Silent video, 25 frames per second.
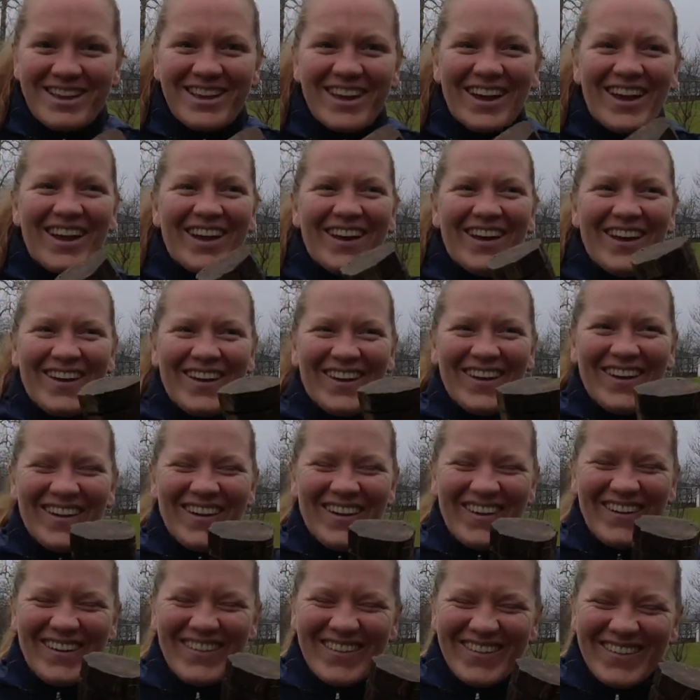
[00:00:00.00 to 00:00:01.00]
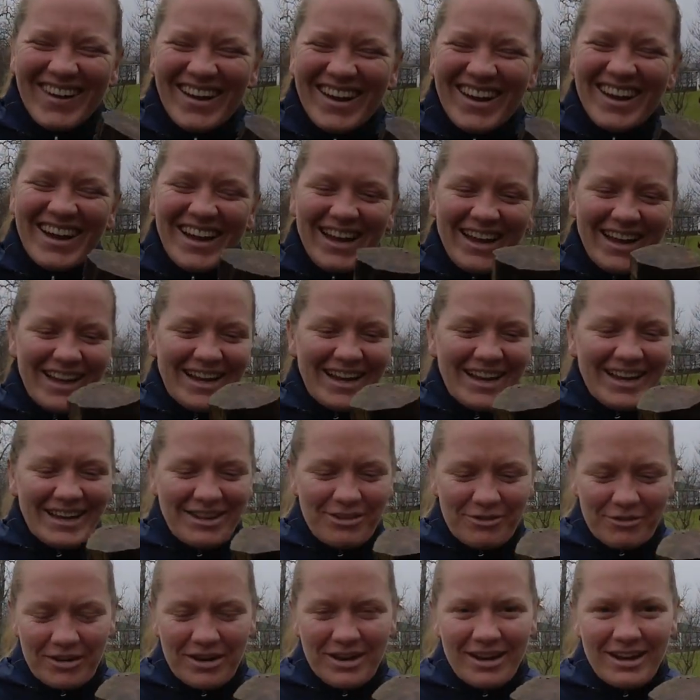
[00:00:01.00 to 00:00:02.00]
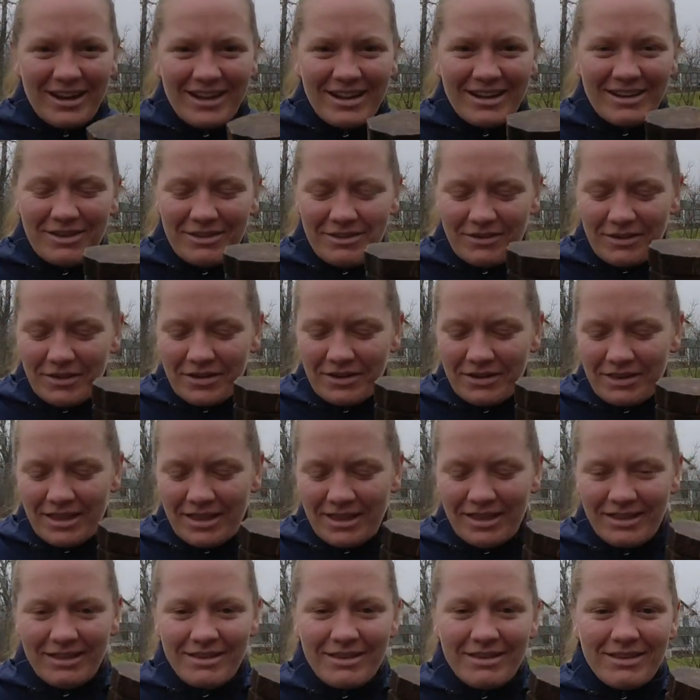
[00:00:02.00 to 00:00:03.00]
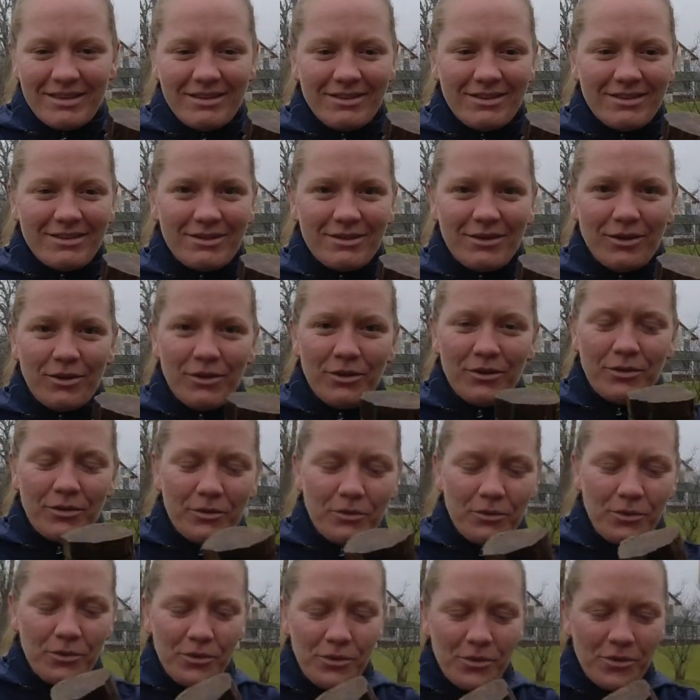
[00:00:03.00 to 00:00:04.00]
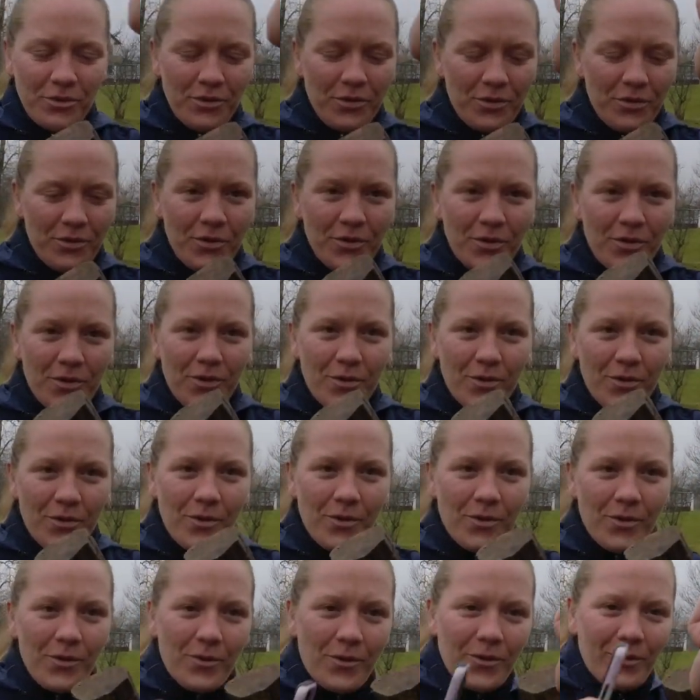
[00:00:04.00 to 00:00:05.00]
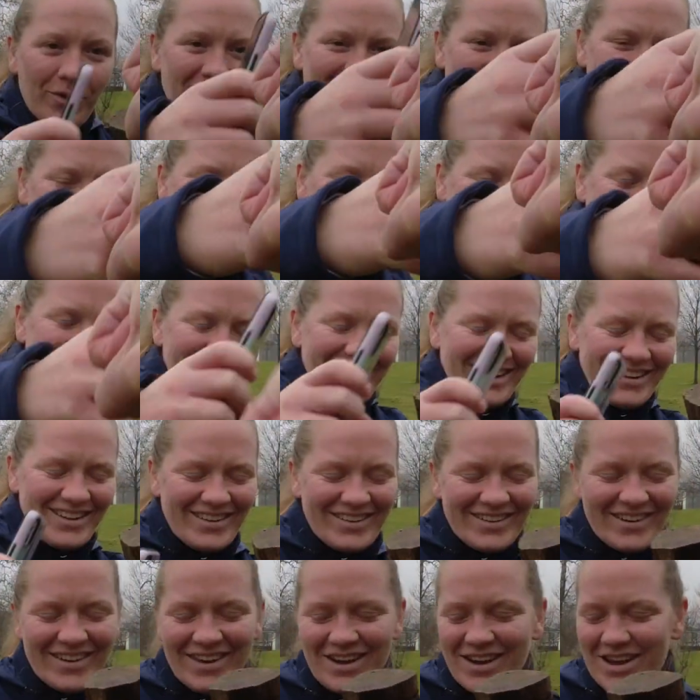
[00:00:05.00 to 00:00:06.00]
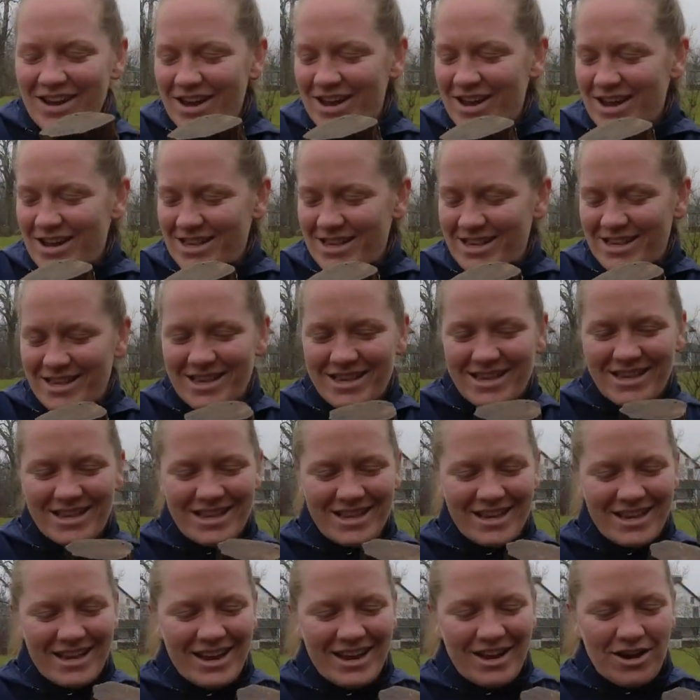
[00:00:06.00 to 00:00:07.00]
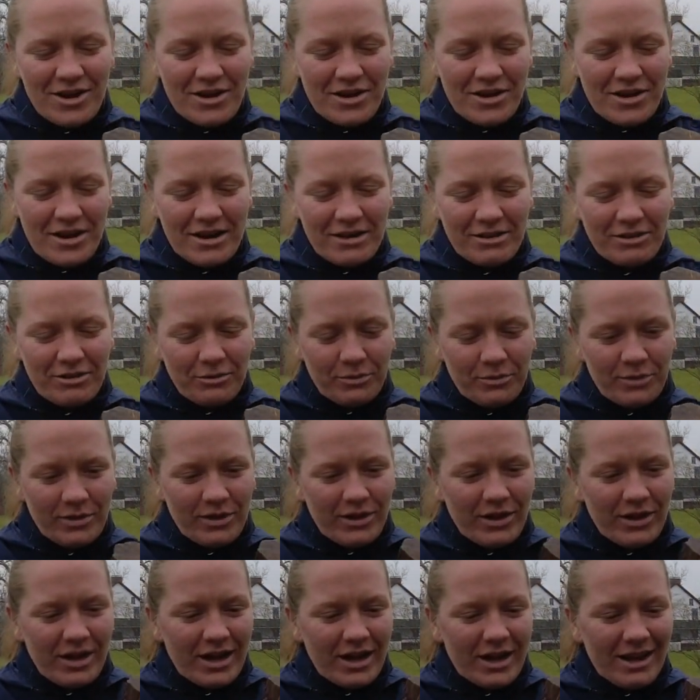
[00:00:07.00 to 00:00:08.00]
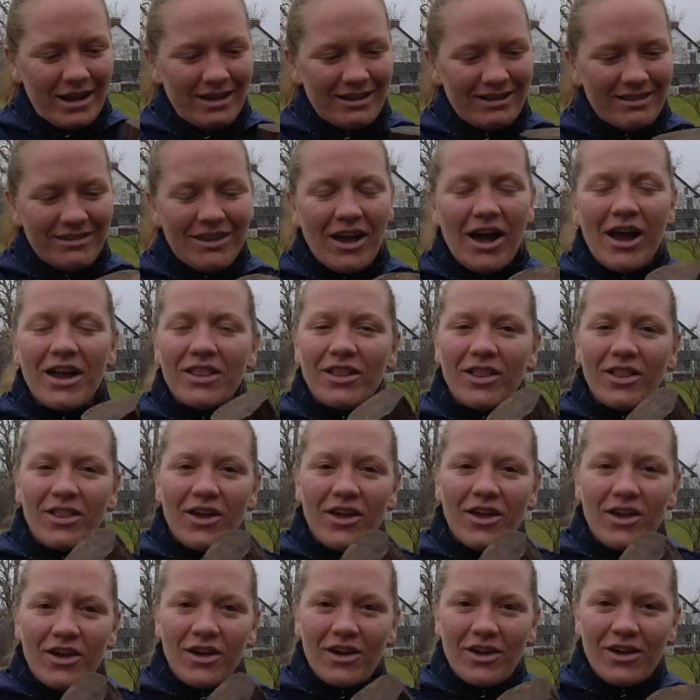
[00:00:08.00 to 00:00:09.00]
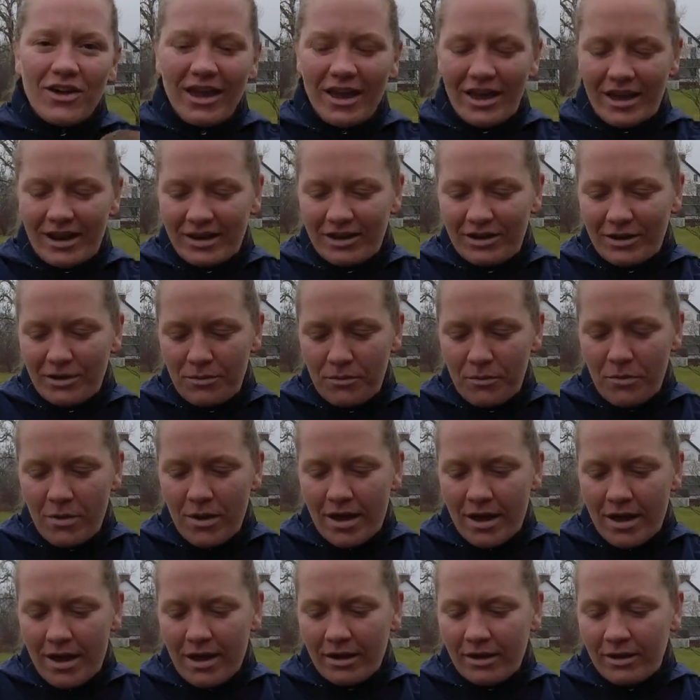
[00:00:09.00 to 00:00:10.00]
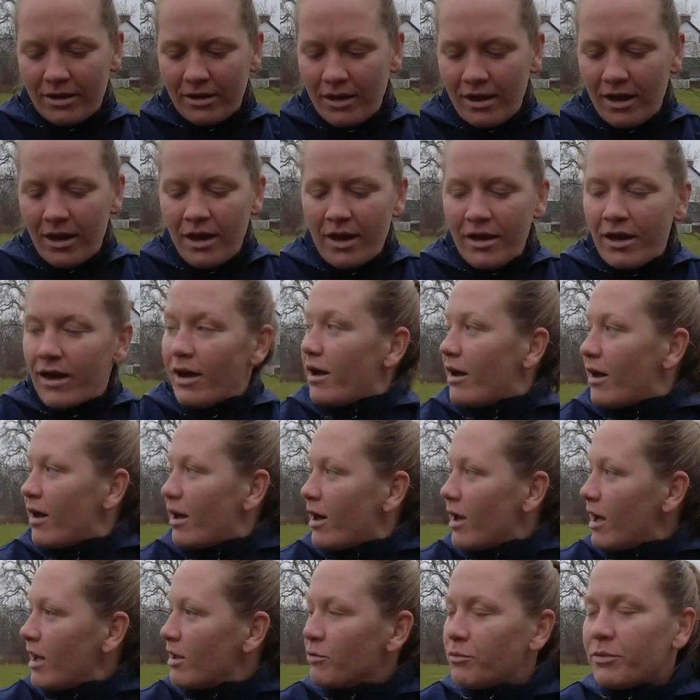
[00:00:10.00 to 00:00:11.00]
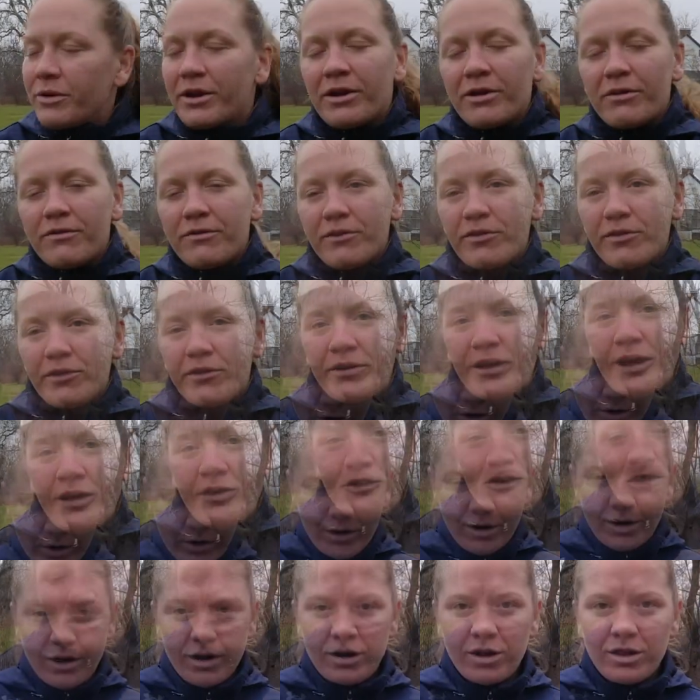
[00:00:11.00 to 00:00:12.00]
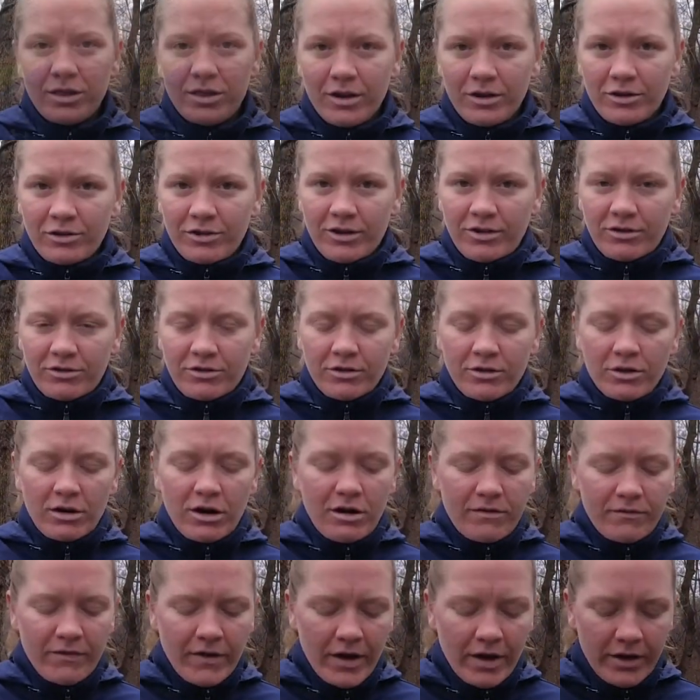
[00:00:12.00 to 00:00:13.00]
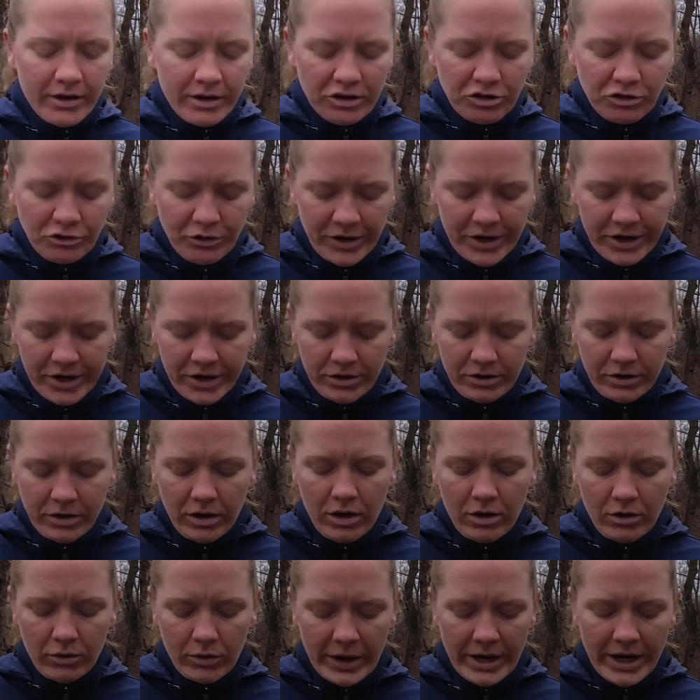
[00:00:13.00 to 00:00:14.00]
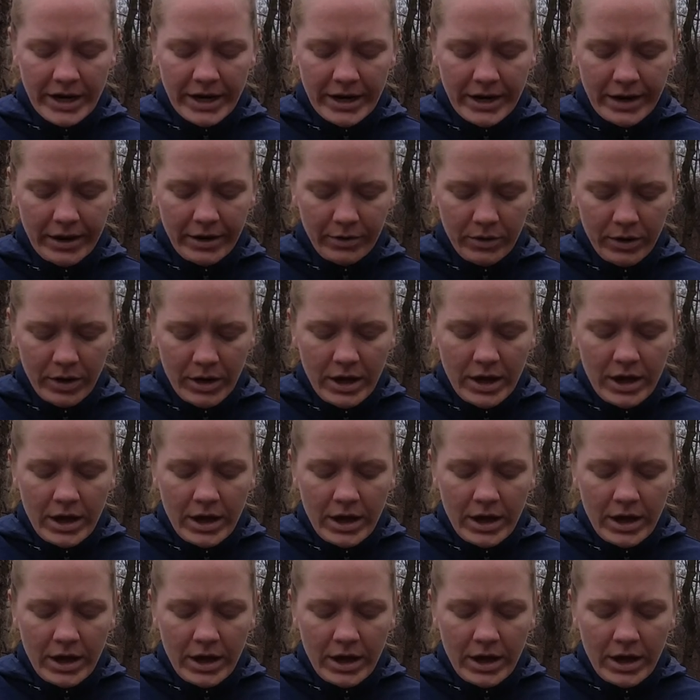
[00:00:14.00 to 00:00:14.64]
This is the first cache and find of 2022. Woo! What a way to start the year off, Sticksport Girl. All right, so we'll sign the log and come back as we are further down. We're on the Chester Valley Trail right now.